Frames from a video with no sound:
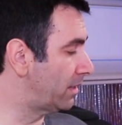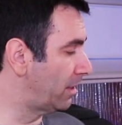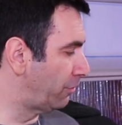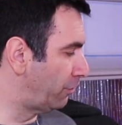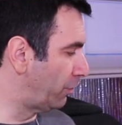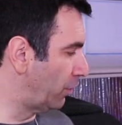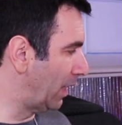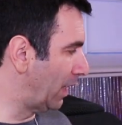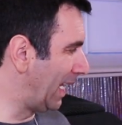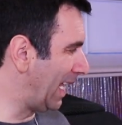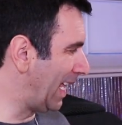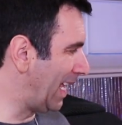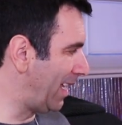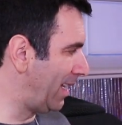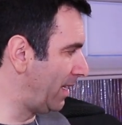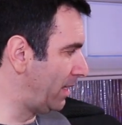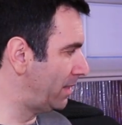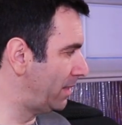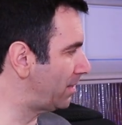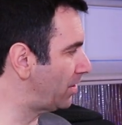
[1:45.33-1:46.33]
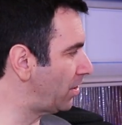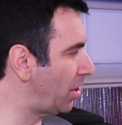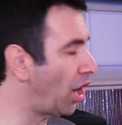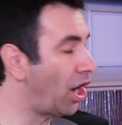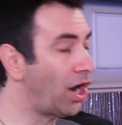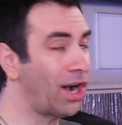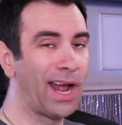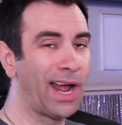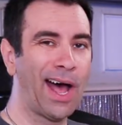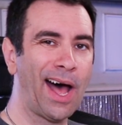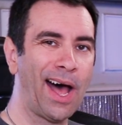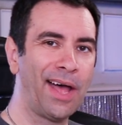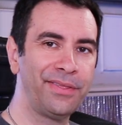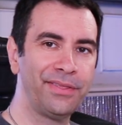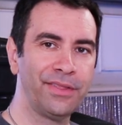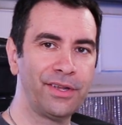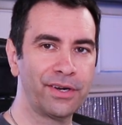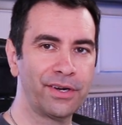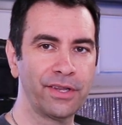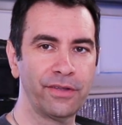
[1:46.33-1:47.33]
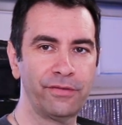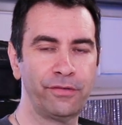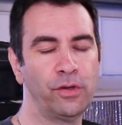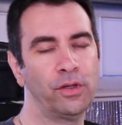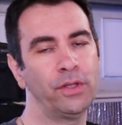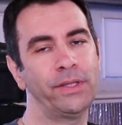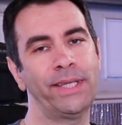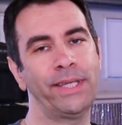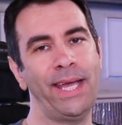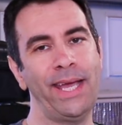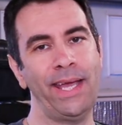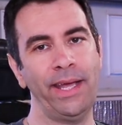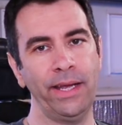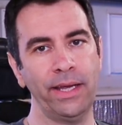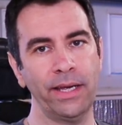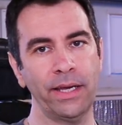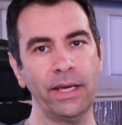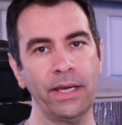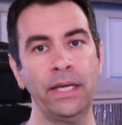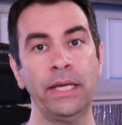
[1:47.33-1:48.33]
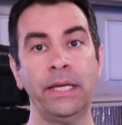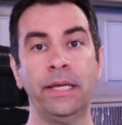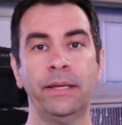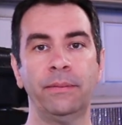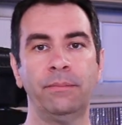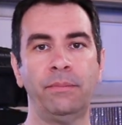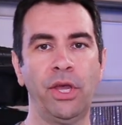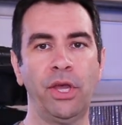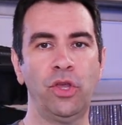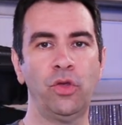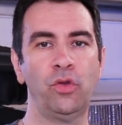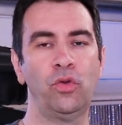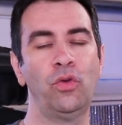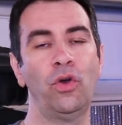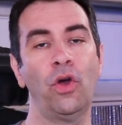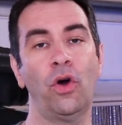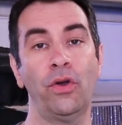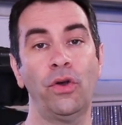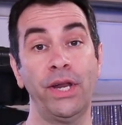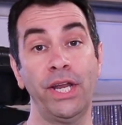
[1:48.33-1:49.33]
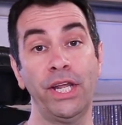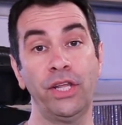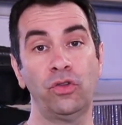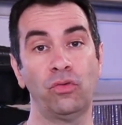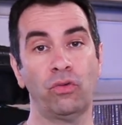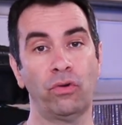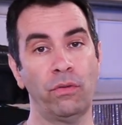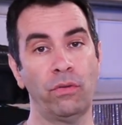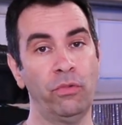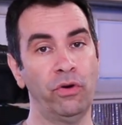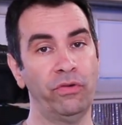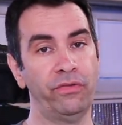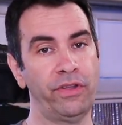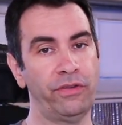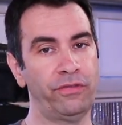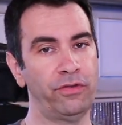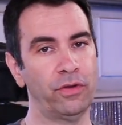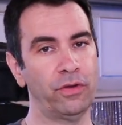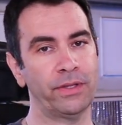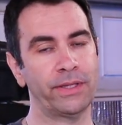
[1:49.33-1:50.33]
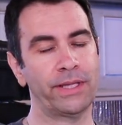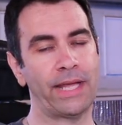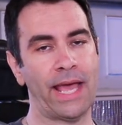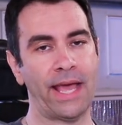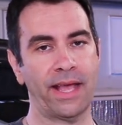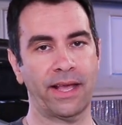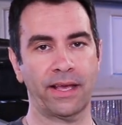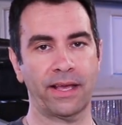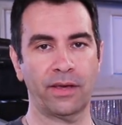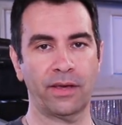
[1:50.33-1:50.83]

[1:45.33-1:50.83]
The fuel lines are under the fuel tank, but you do not need to remove the fuel tank.